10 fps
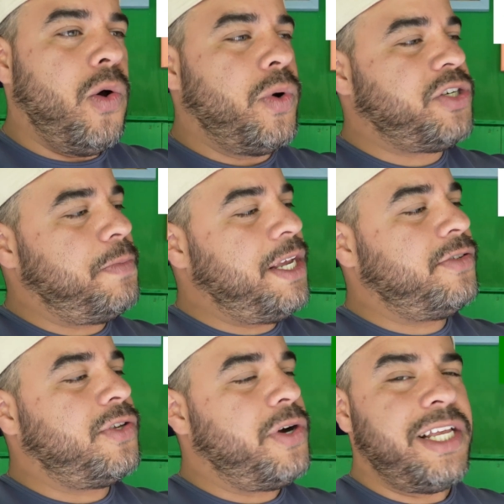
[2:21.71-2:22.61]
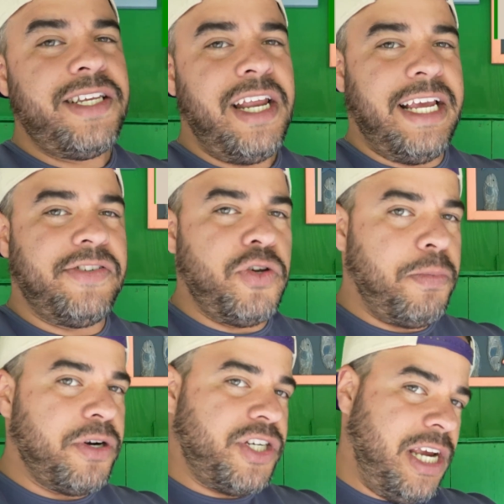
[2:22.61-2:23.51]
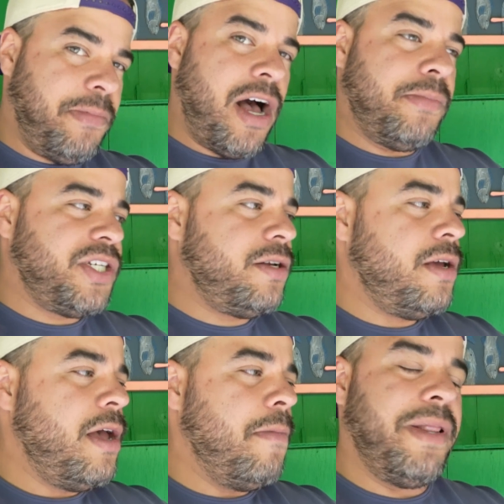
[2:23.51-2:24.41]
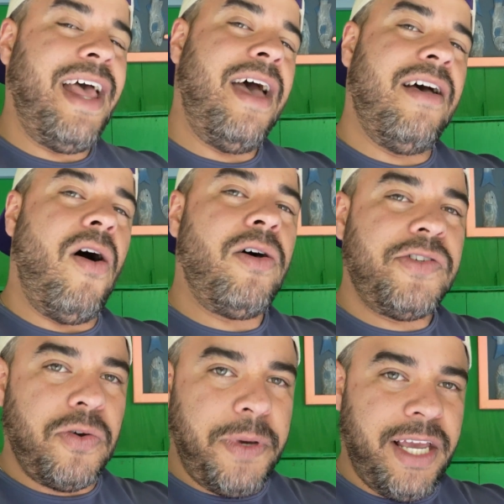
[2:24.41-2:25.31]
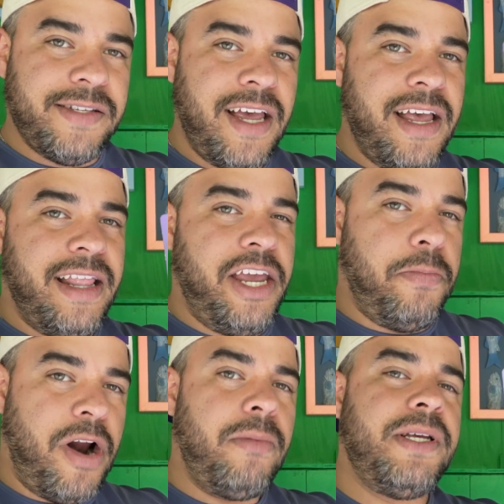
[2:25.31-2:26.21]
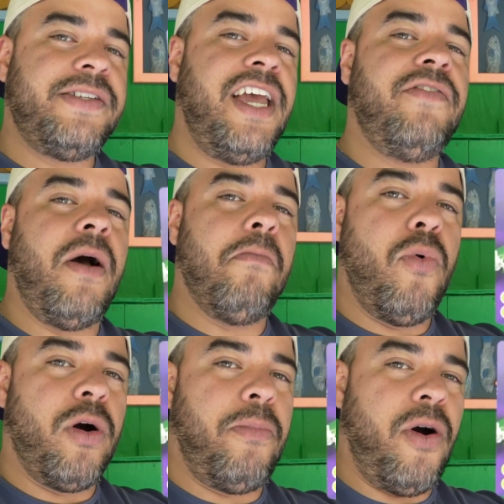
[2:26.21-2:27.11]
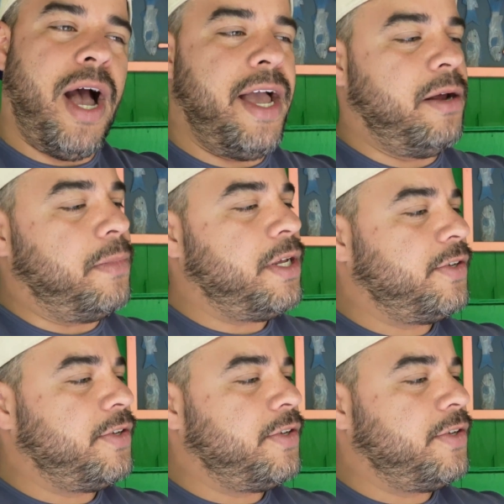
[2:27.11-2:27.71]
which means there isn't a super cheap option, but that also means that you probably save more per item.